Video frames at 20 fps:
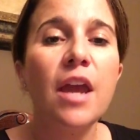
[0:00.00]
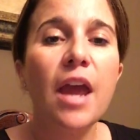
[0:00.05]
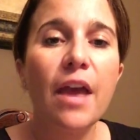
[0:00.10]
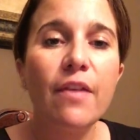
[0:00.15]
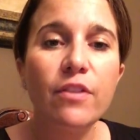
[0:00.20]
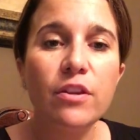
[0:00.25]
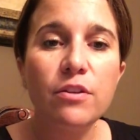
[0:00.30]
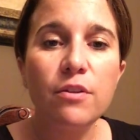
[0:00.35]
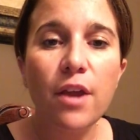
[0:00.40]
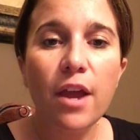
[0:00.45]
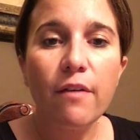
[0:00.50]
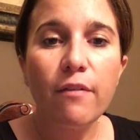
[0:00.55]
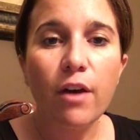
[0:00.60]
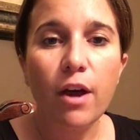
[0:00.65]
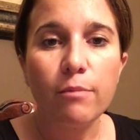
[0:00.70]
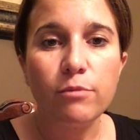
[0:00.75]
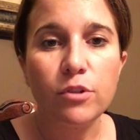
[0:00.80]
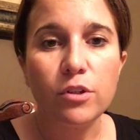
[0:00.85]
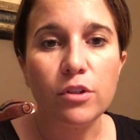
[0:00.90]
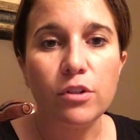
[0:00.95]
and then you have
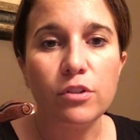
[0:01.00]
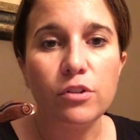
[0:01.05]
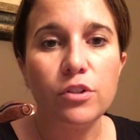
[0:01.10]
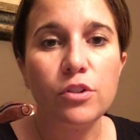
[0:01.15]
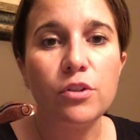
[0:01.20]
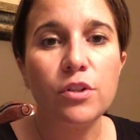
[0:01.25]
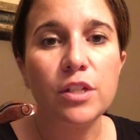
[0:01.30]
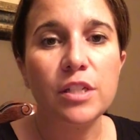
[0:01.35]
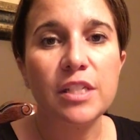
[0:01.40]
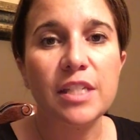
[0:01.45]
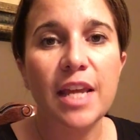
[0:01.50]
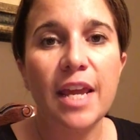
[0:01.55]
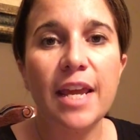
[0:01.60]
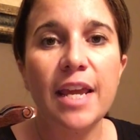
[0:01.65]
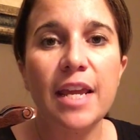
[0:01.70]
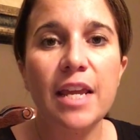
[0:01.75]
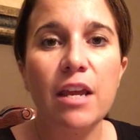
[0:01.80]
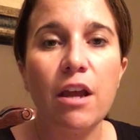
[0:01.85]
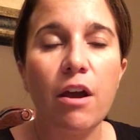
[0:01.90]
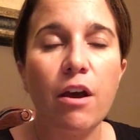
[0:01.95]
options. You can
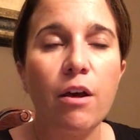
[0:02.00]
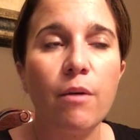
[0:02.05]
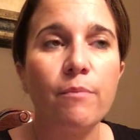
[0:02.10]
say